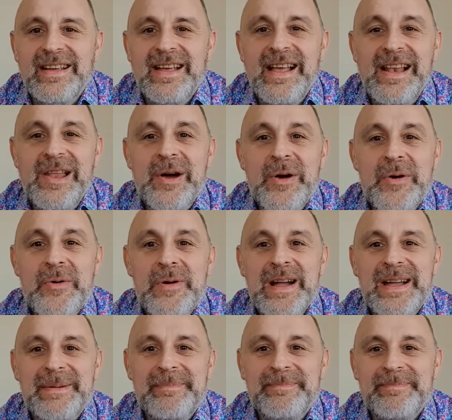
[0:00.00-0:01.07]
Hello,
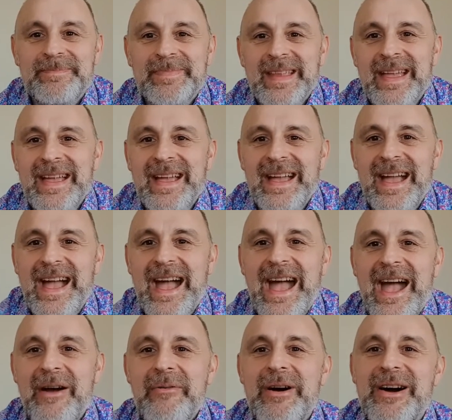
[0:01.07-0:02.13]

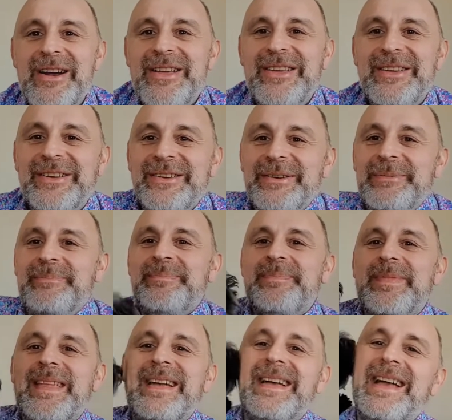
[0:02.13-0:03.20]
how are you?
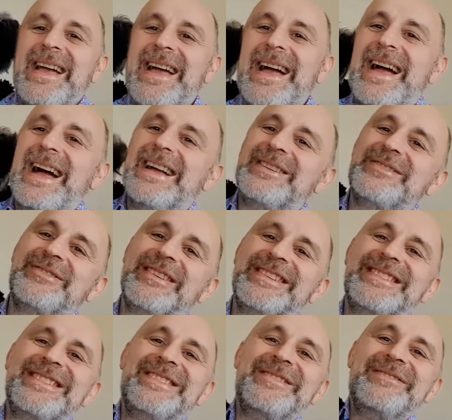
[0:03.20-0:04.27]
I
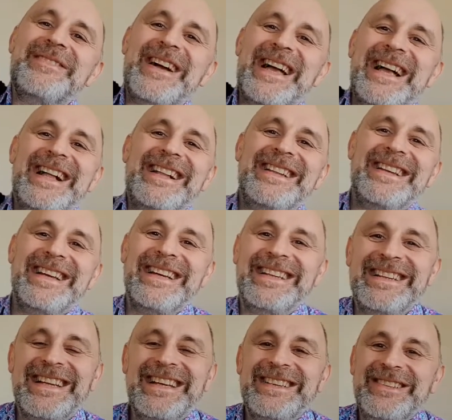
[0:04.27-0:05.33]
trust you're well,
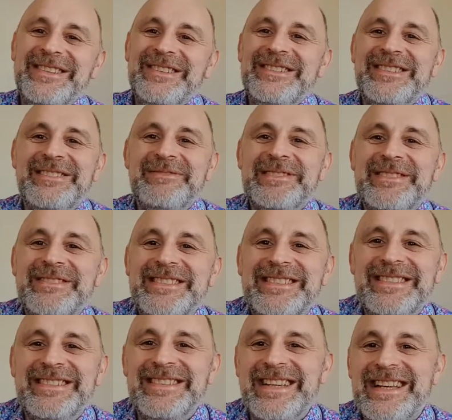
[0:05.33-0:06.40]
and I knew she was going
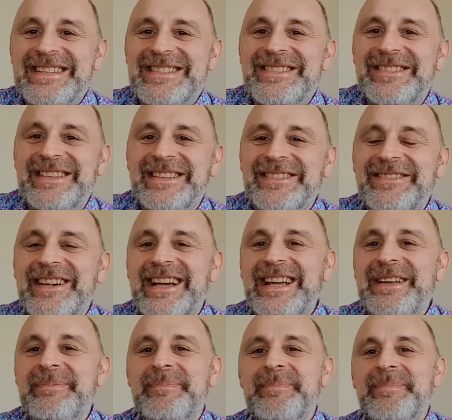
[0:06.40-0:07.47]
to do that straight away.